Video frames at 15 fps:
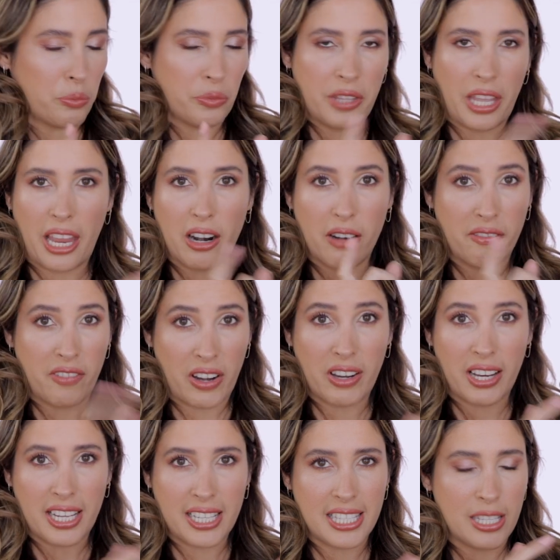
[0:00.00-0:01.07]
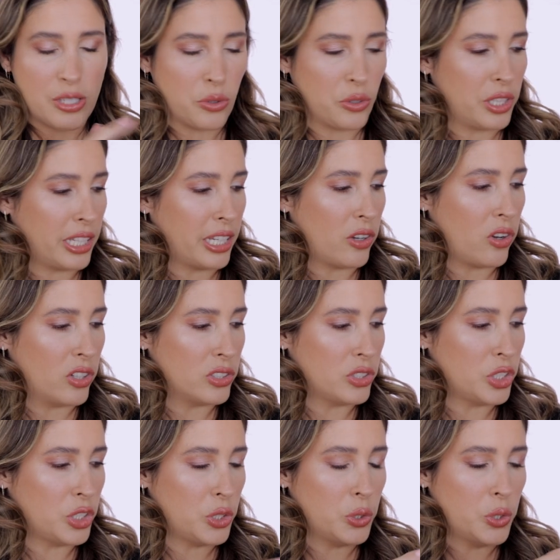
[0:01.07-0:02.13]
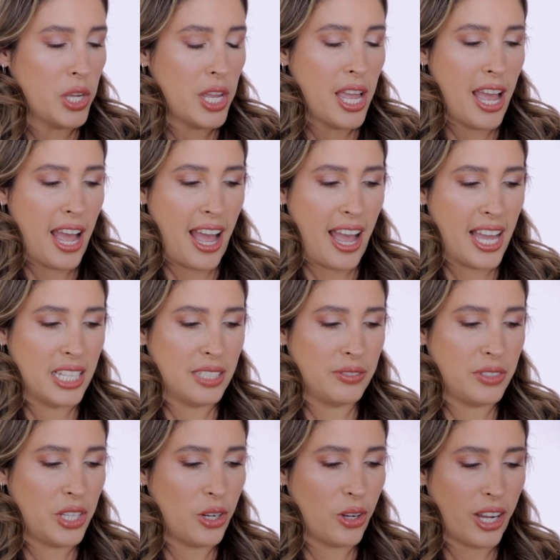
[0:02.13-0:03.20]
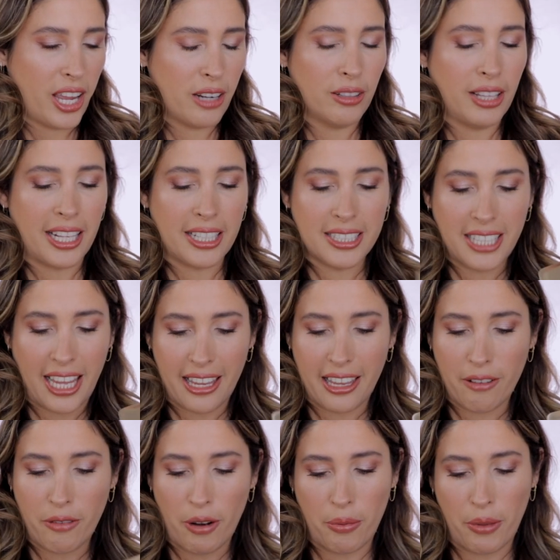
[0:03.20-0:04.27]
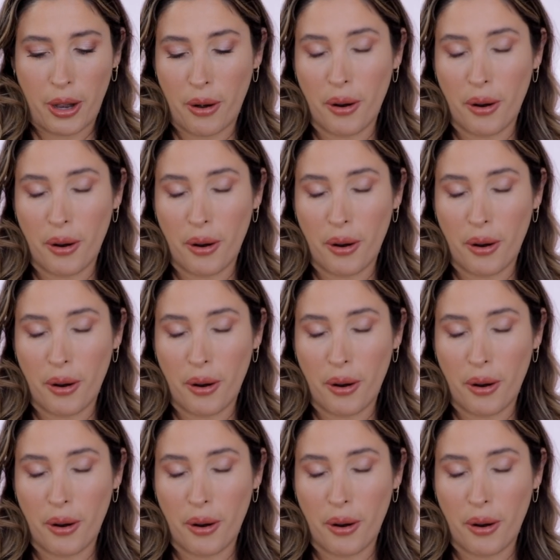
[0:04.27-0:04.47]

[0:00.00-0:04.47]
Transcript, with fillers: They are very easy to click onto, and, you know, kind of like take it from there.